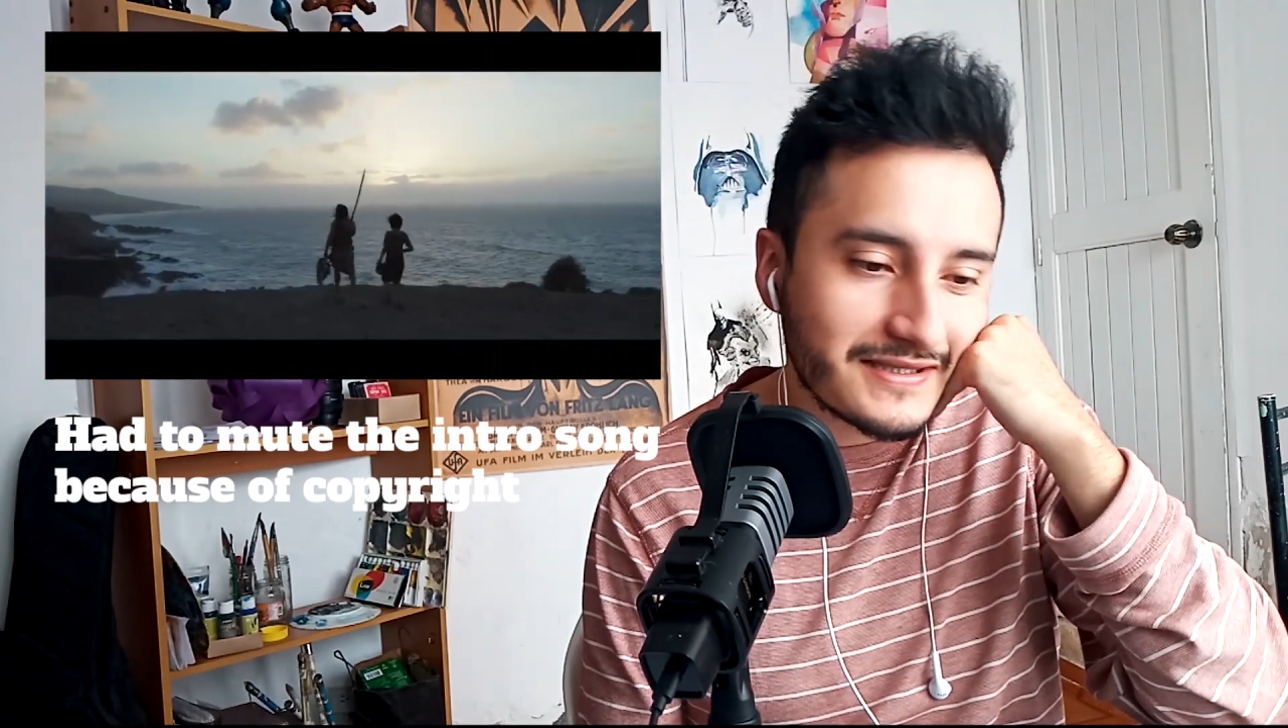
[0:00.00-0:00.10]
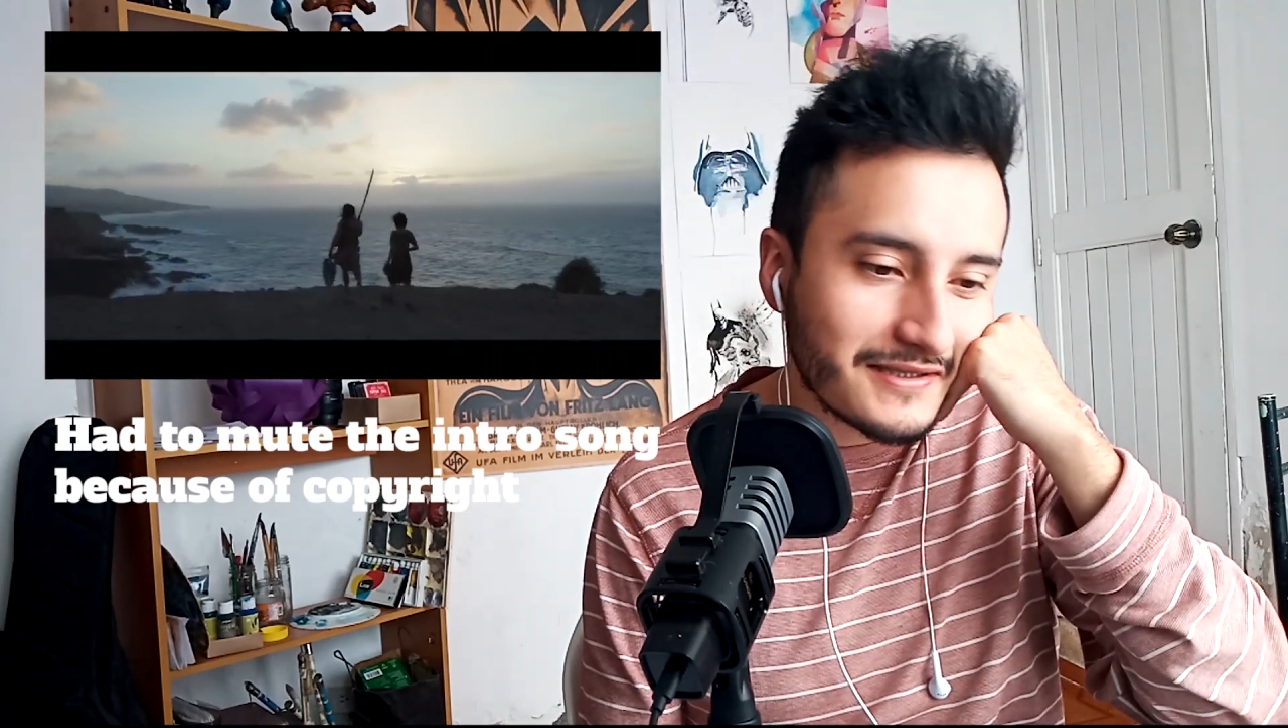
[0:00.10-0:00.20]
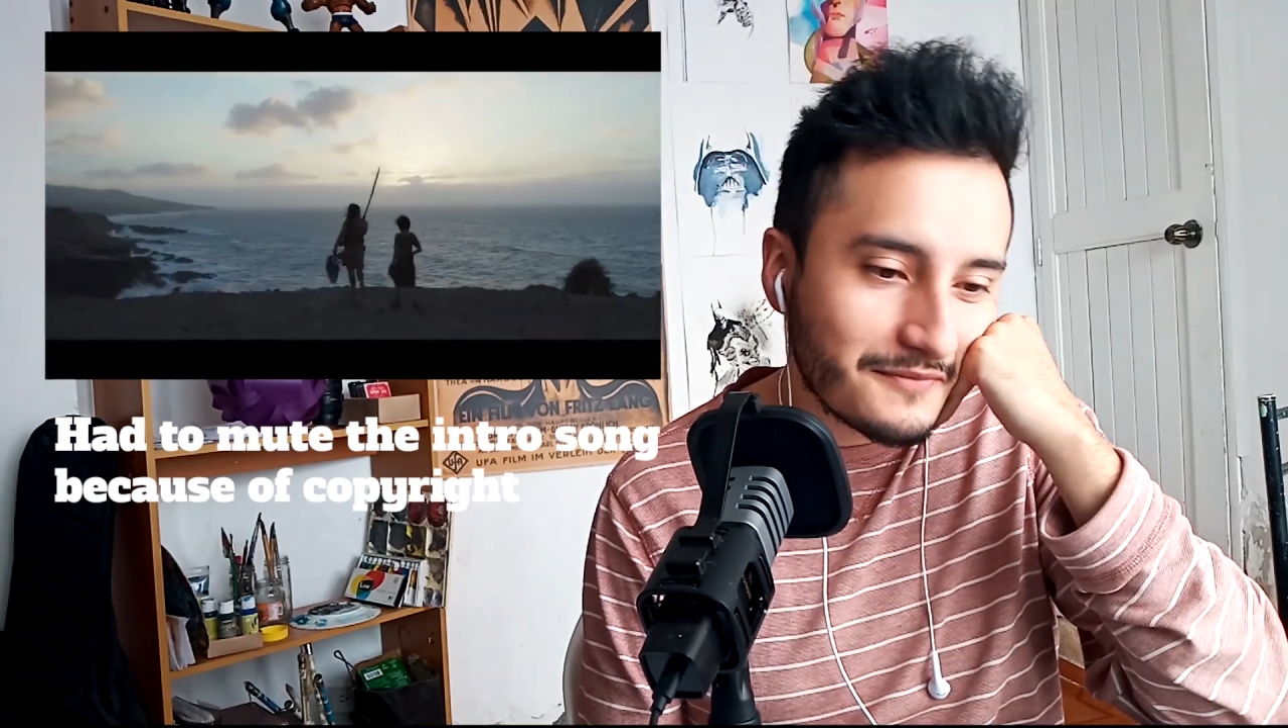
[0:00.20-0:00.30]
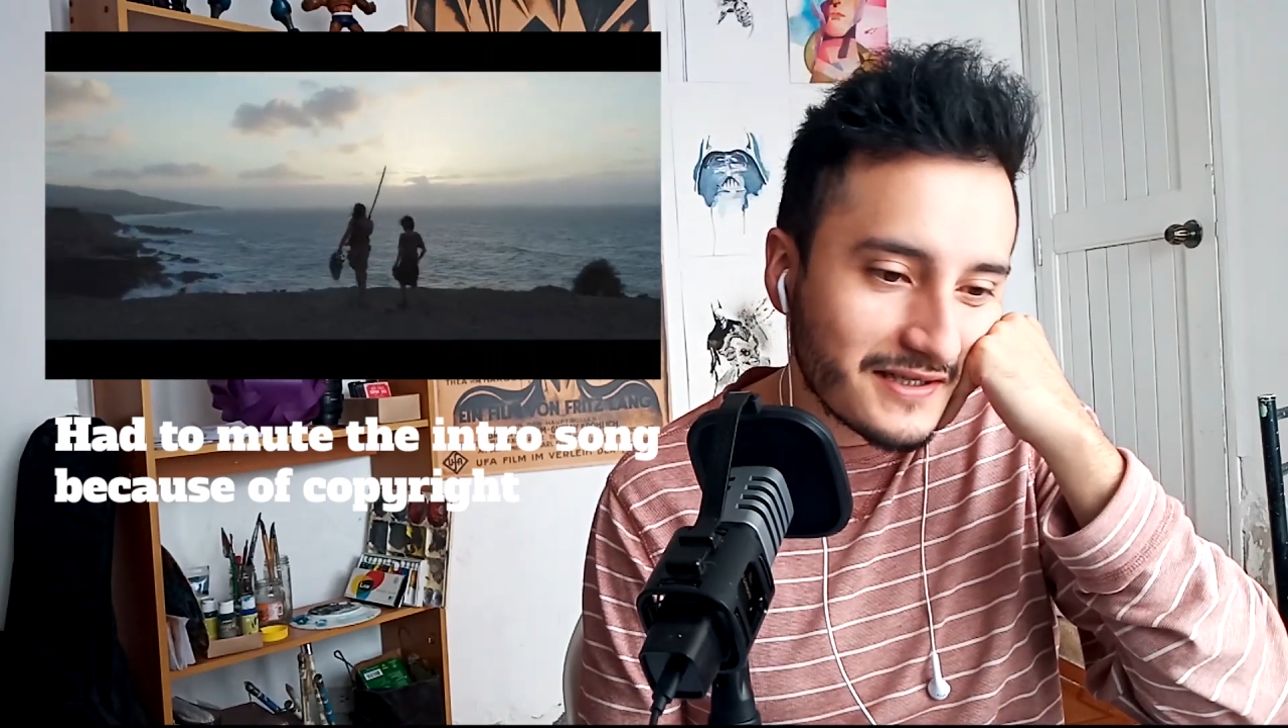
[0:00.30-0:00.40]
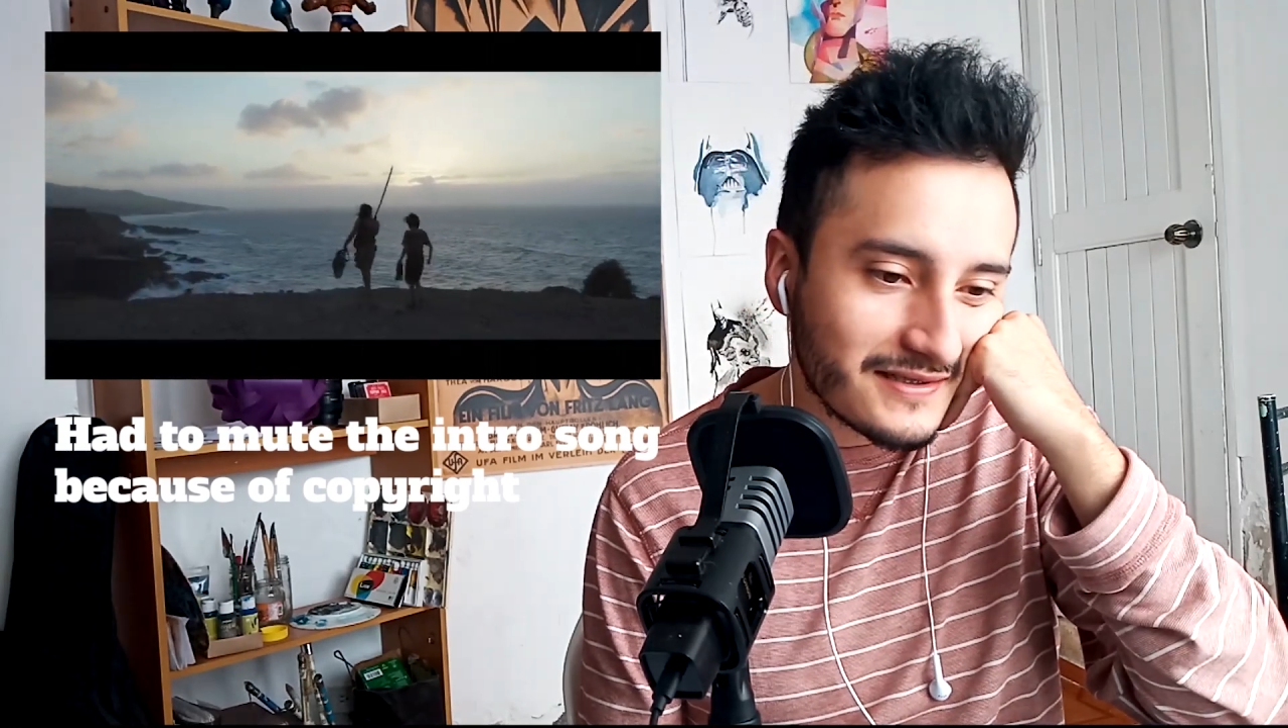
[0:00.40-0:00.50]

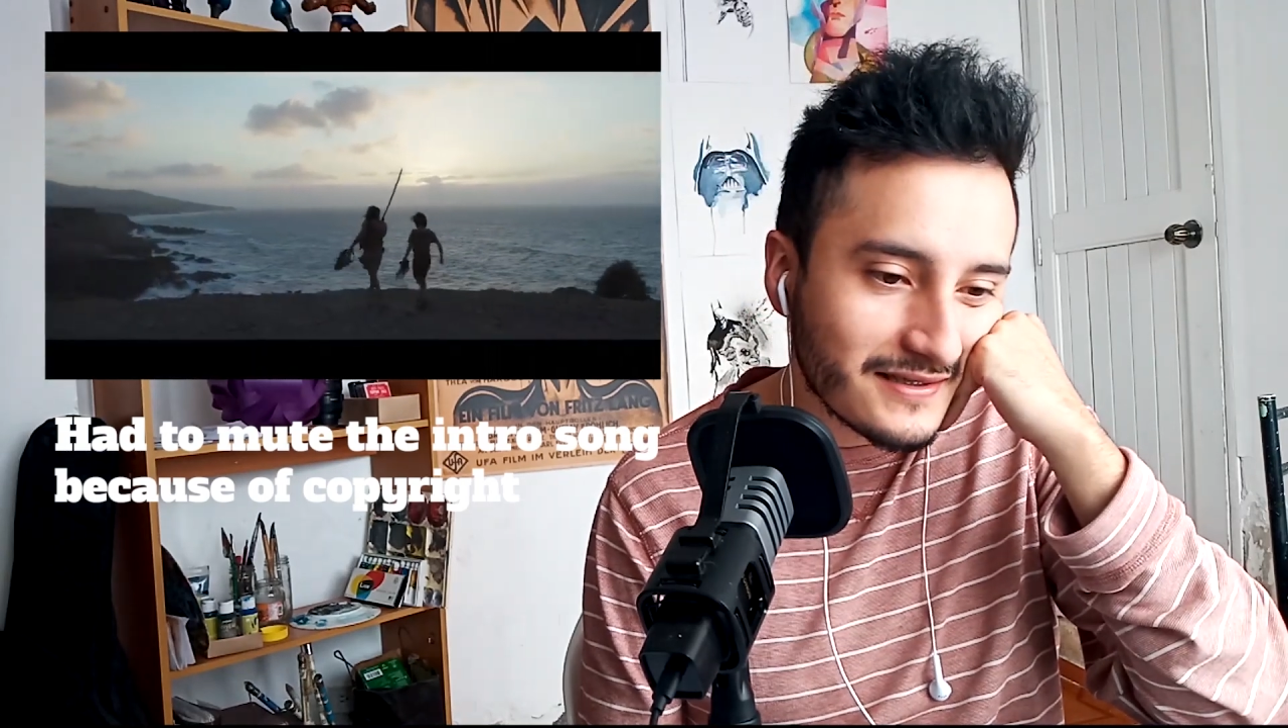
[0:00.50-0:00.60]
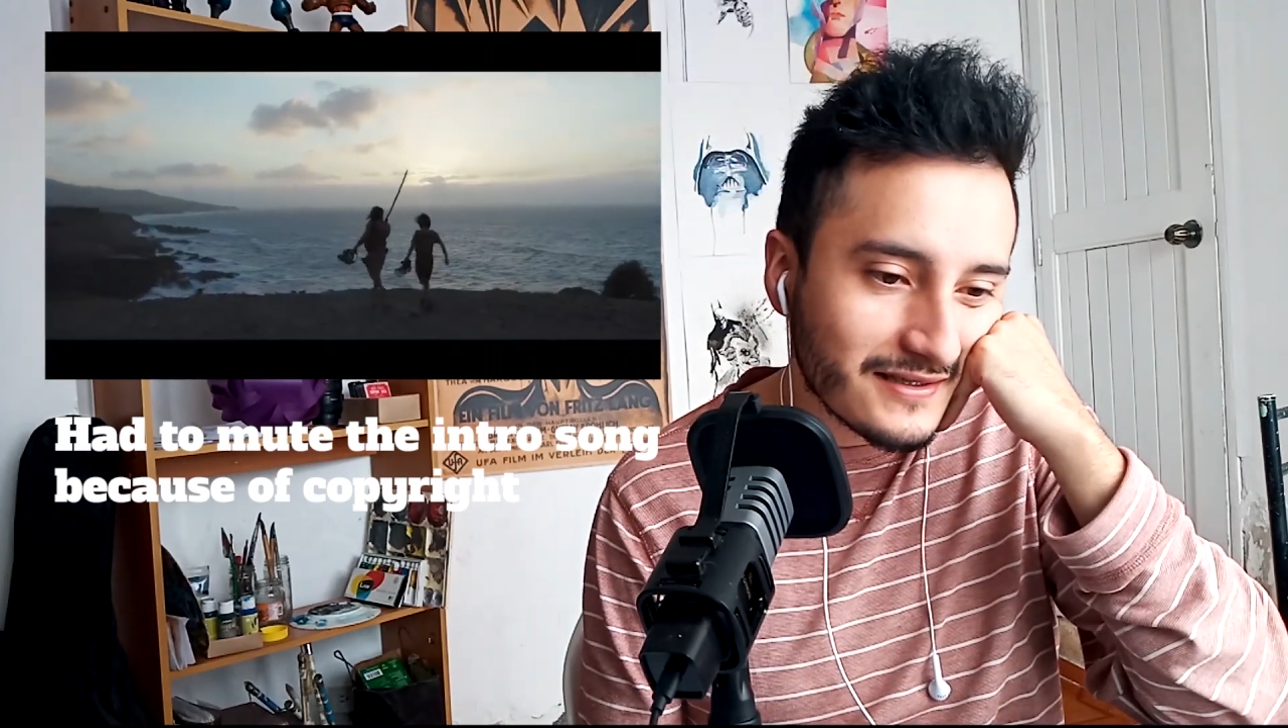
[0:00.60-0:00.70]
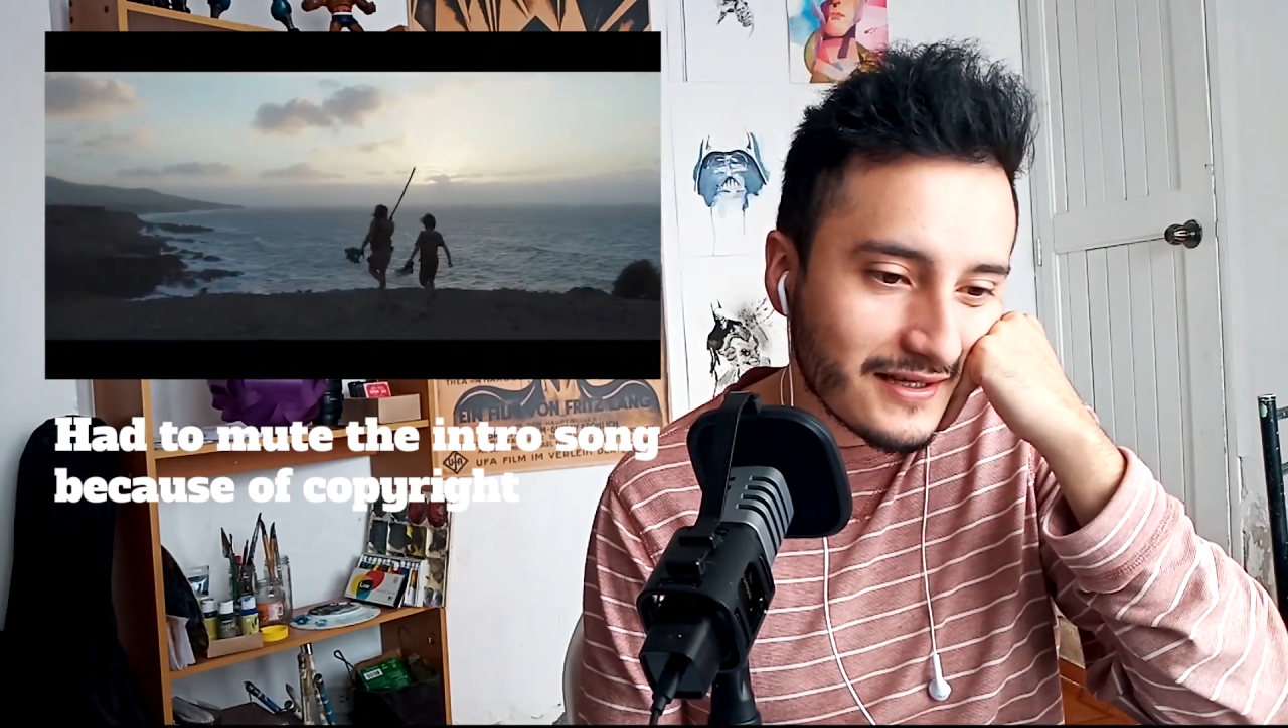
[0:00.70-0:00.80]
cinematic,